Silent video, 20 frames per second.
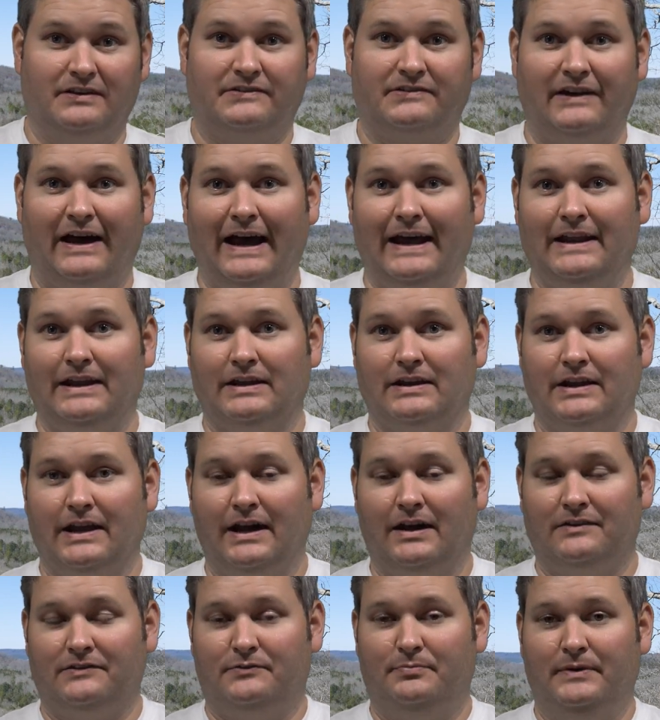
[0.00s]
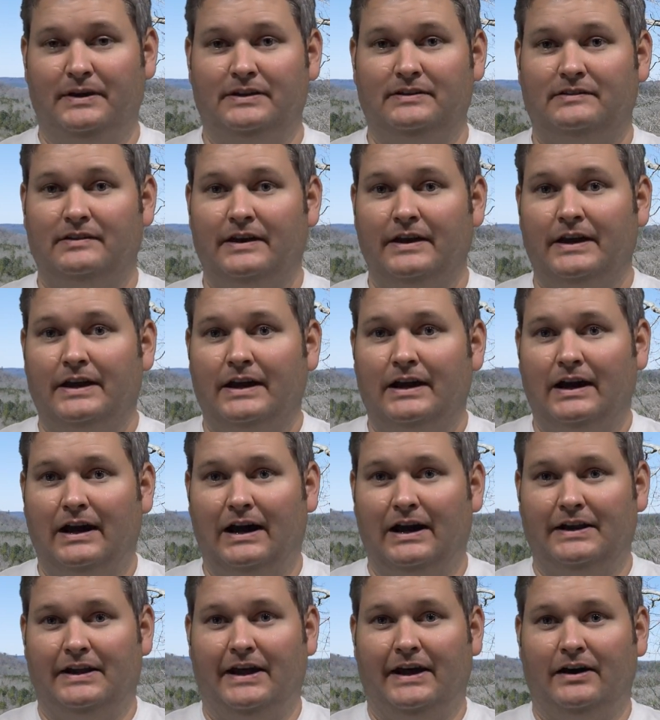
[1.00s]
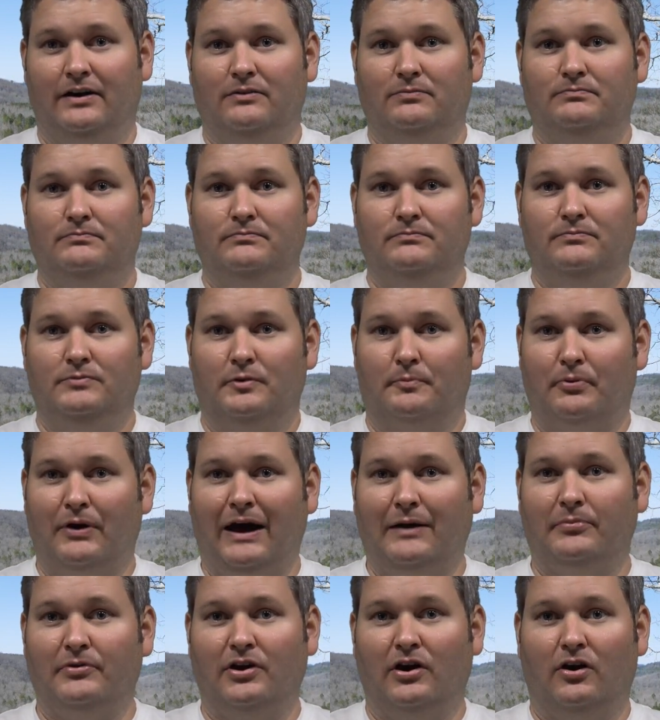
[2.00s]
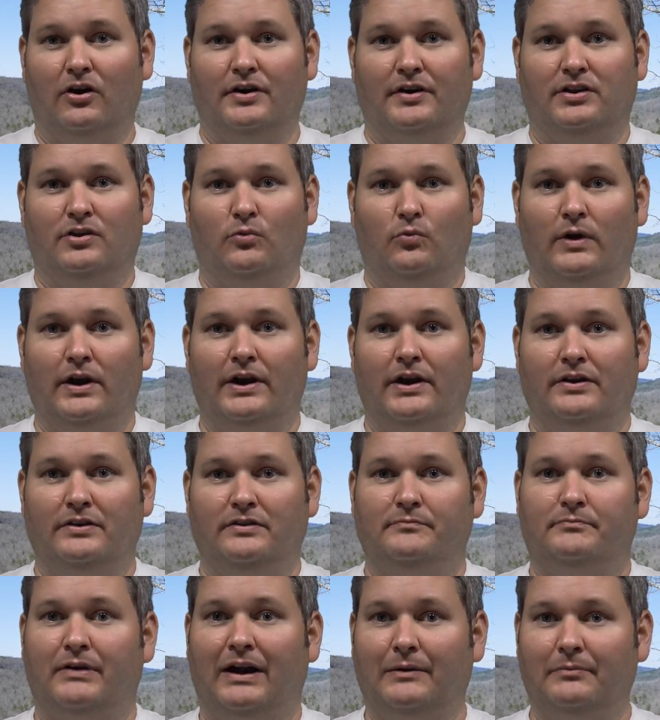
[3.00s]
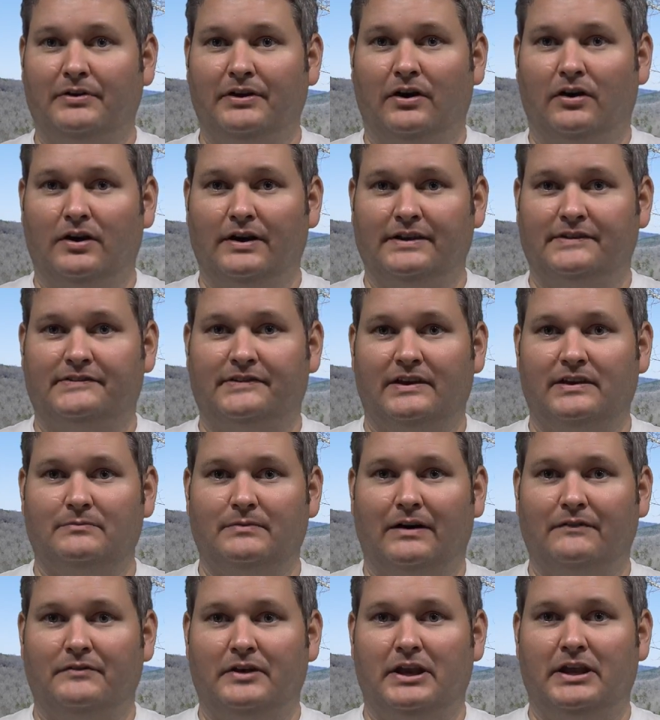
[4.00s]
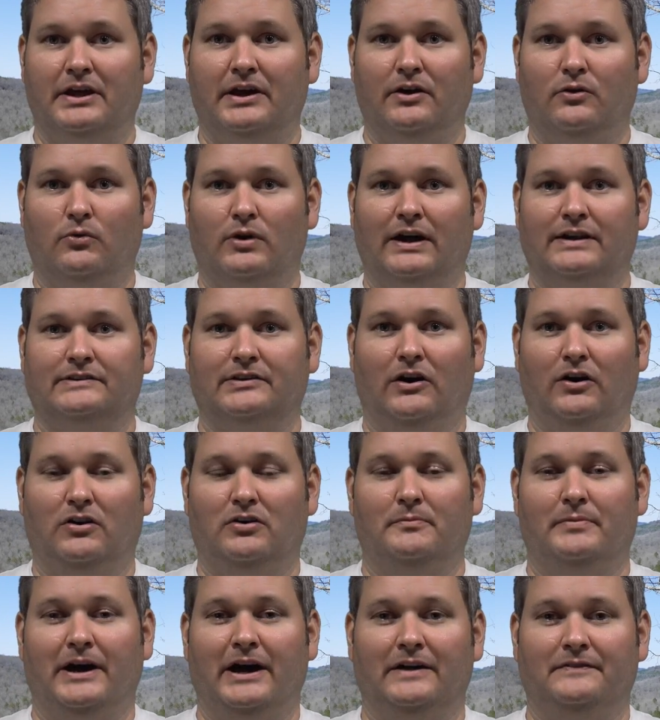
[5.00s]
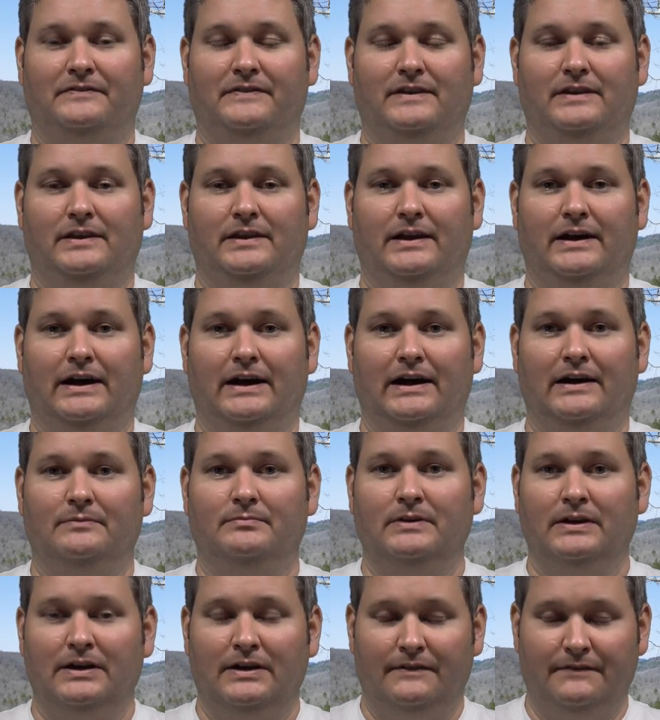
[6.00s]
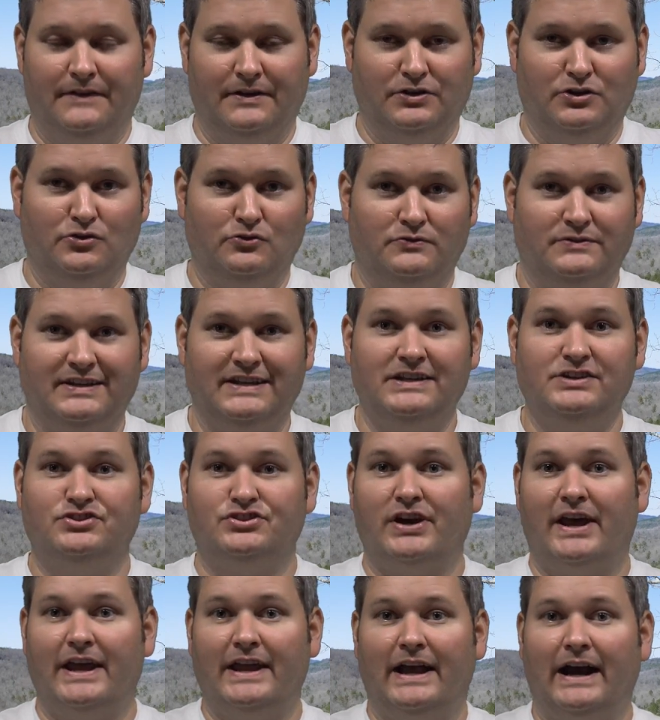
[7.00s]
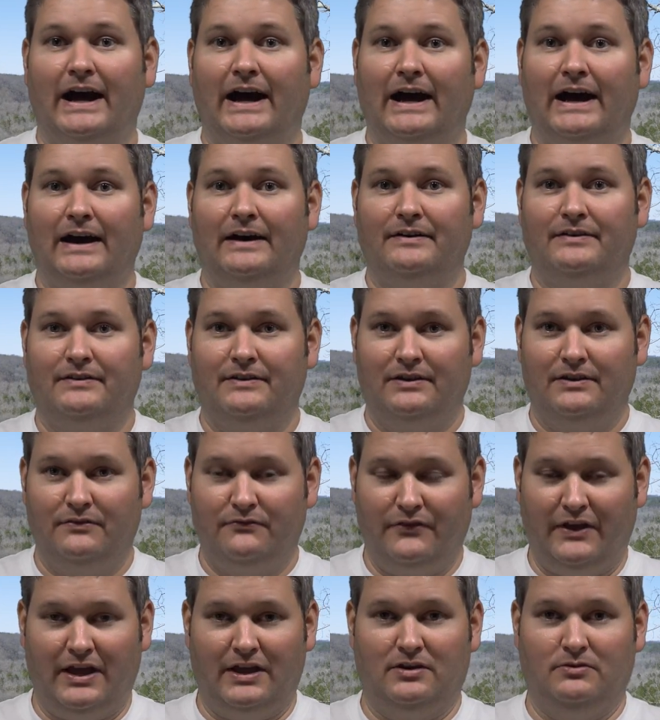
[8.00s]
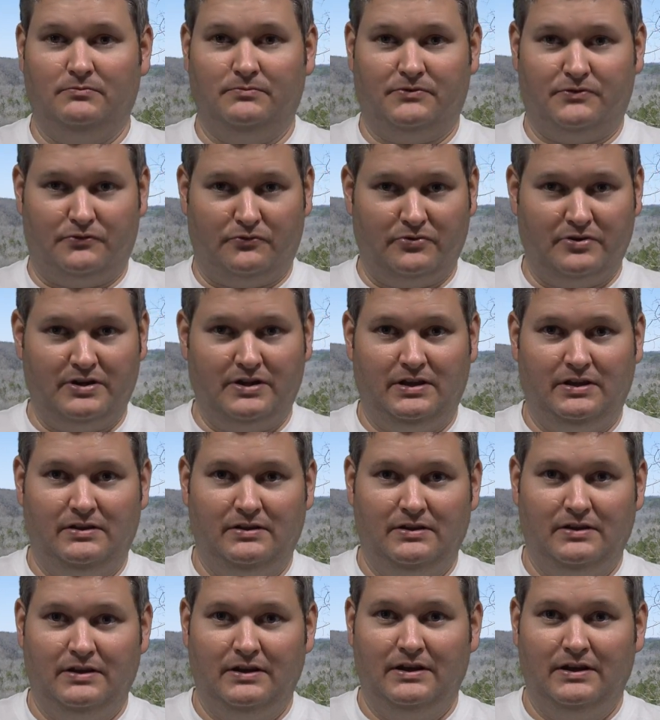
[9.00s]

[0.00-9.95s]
exciting announcement. Uh, now, you're probably already aware, you've probably already seen my video where I talk about the, uh, the new DJI Phantom 3,